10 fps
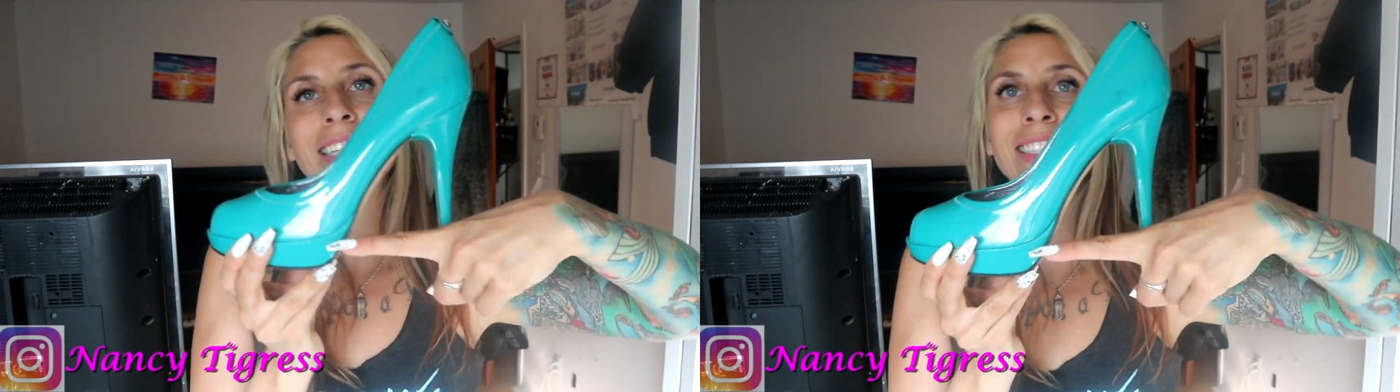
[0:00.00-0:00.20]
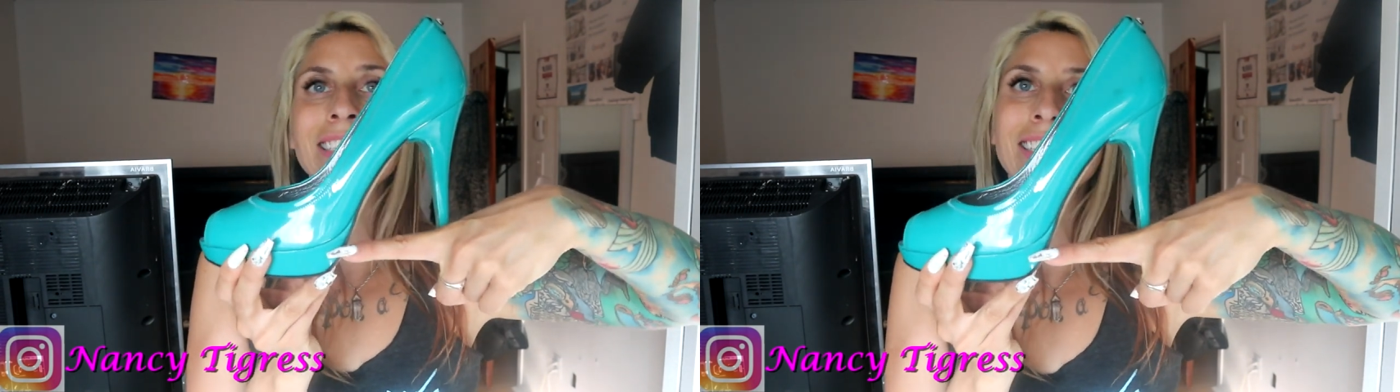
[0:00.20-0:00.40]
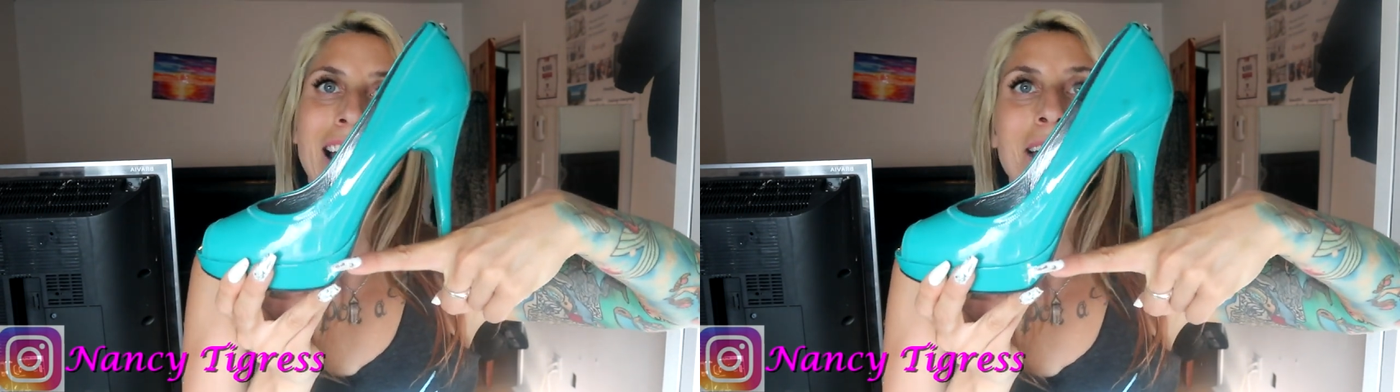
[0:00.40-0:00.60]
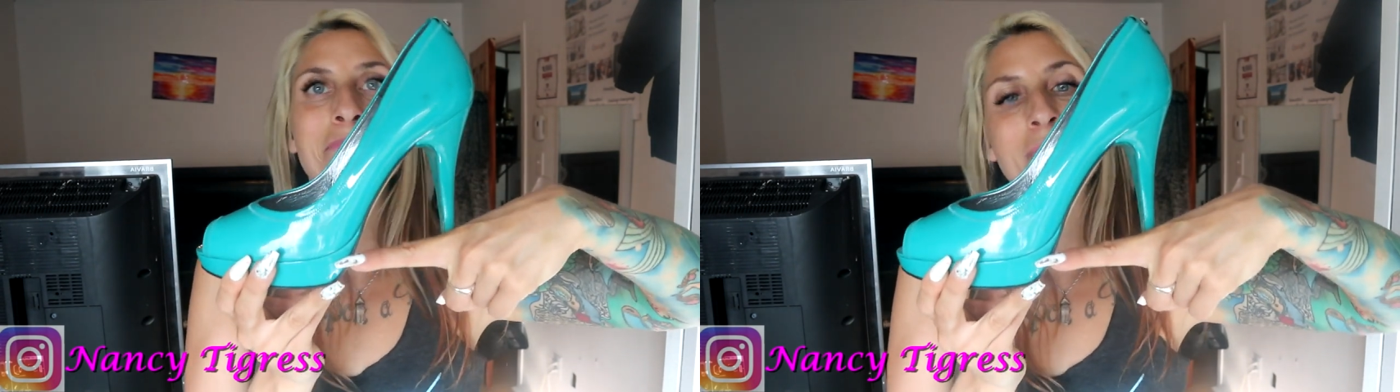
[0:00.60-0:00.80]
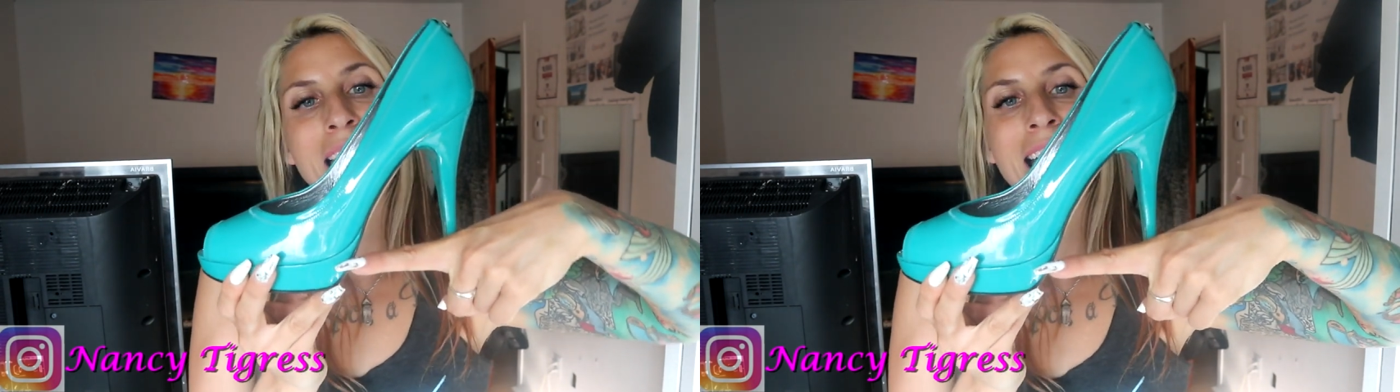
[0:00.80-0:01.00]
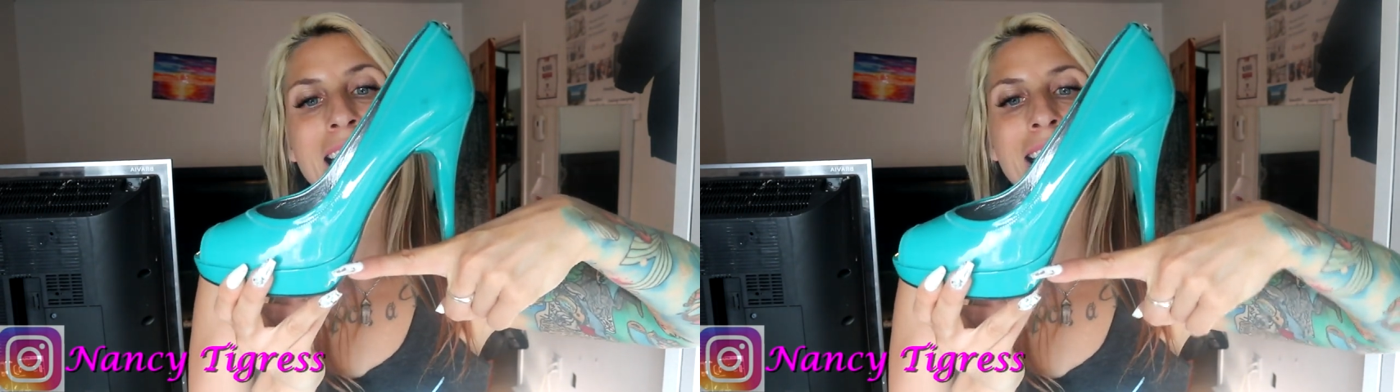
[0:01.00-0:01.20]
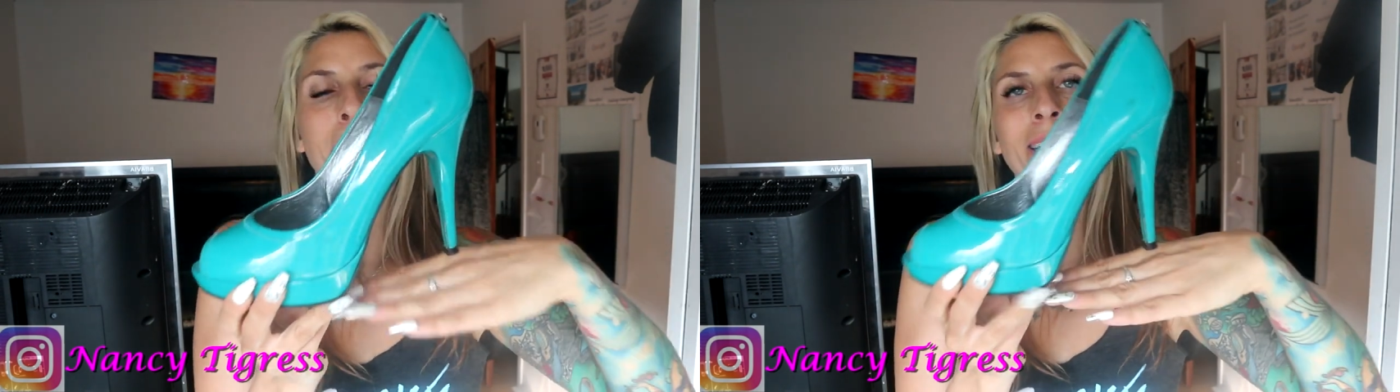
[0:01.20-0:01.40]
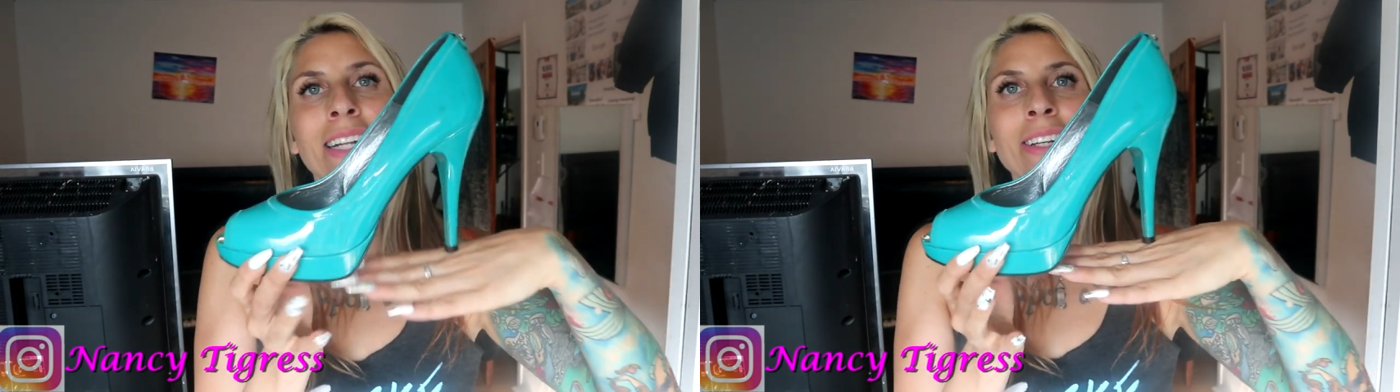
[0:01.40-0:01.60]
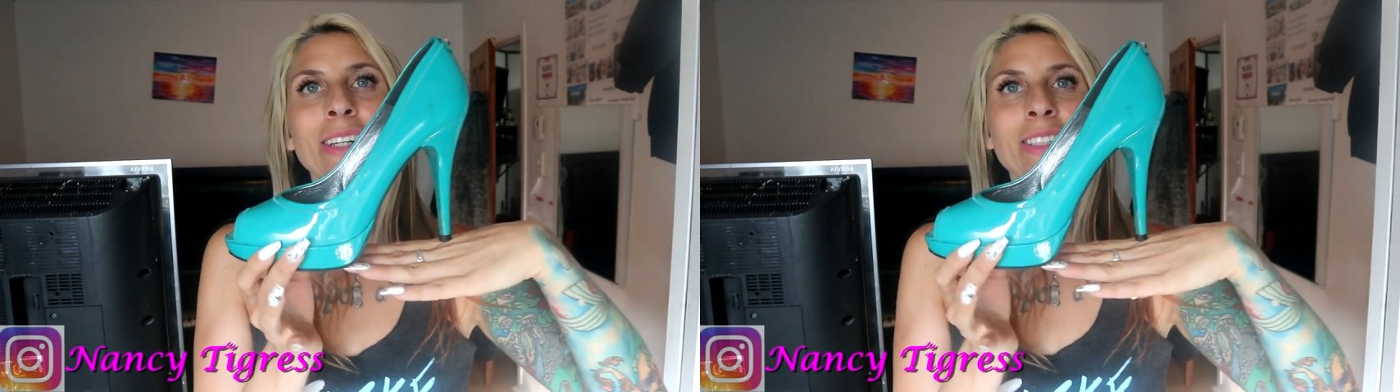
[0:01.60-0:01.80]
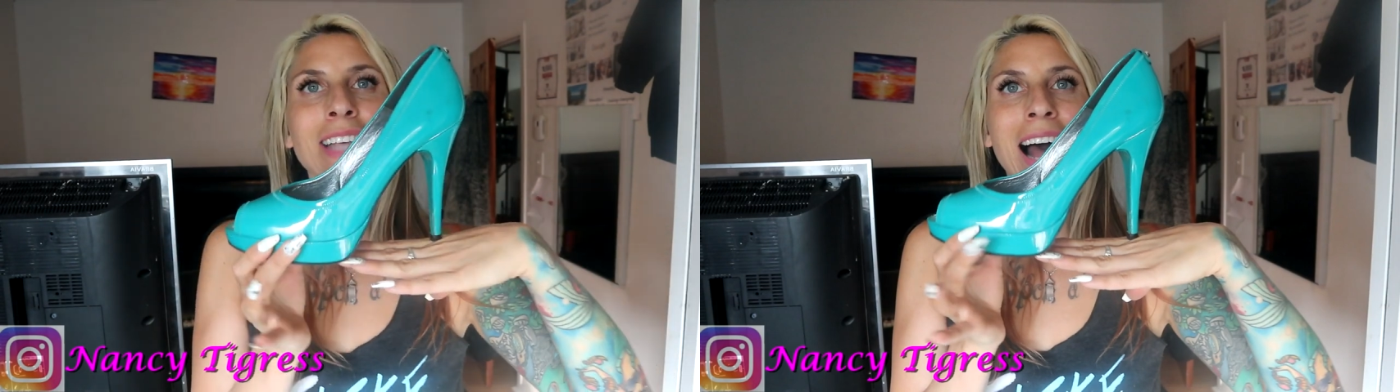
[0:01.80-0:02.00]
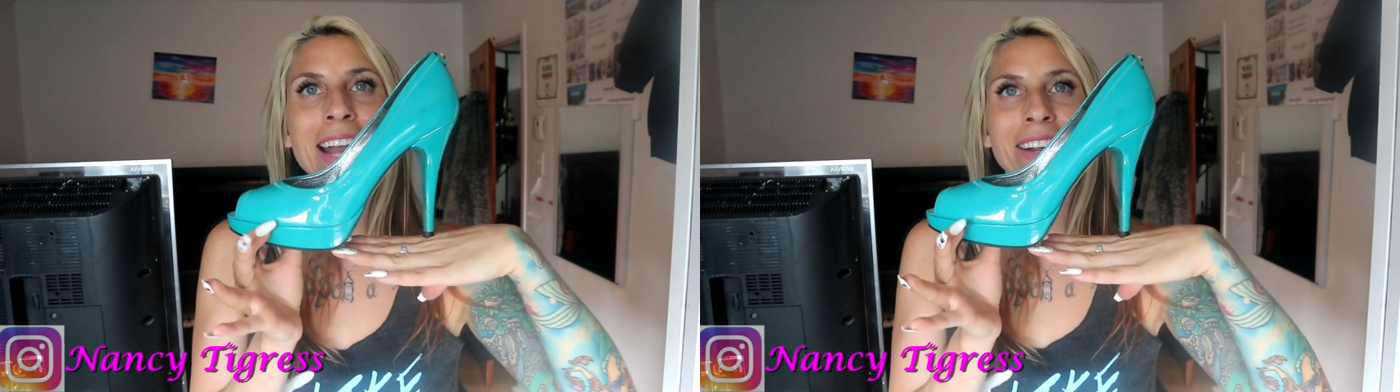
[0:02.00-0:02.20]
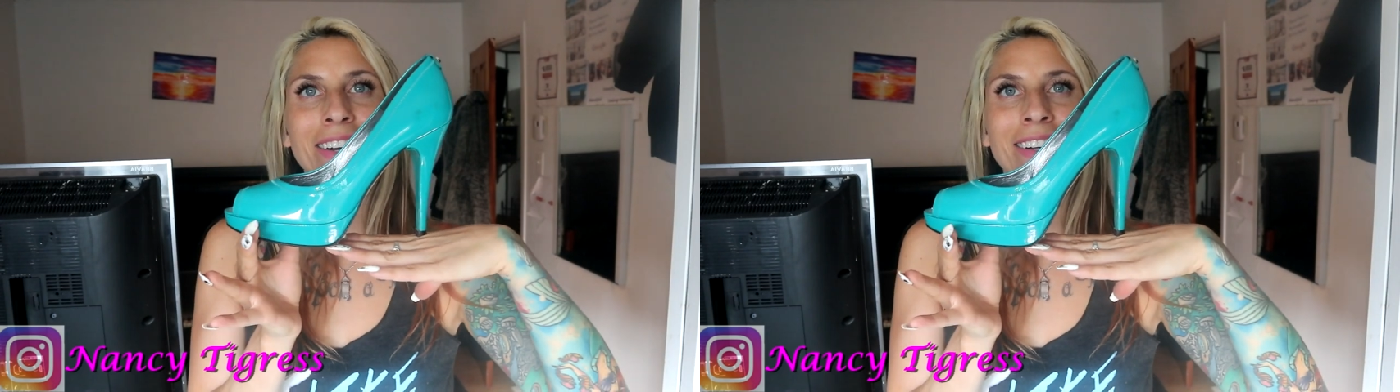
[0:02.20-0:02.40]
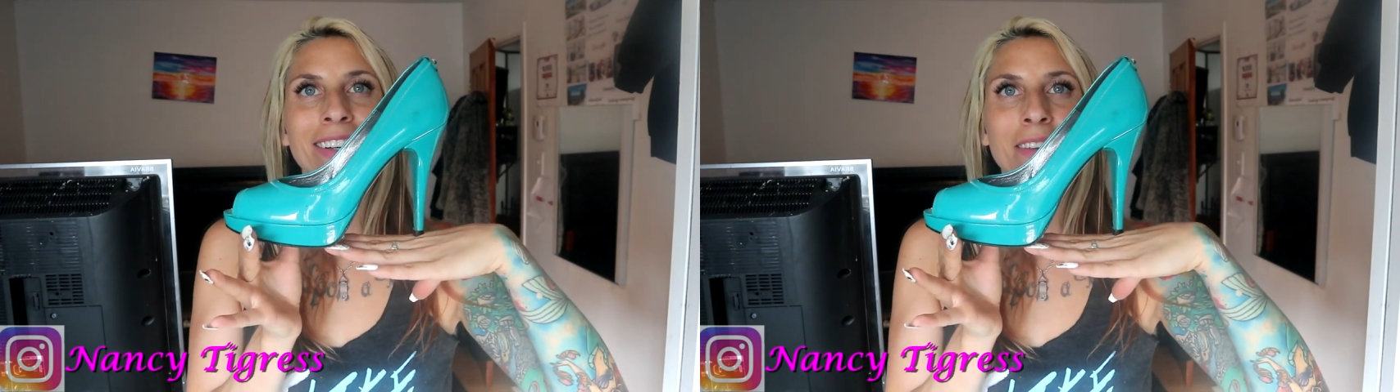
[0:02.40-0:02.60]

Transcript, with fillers: isn't that bad. But it looks higher.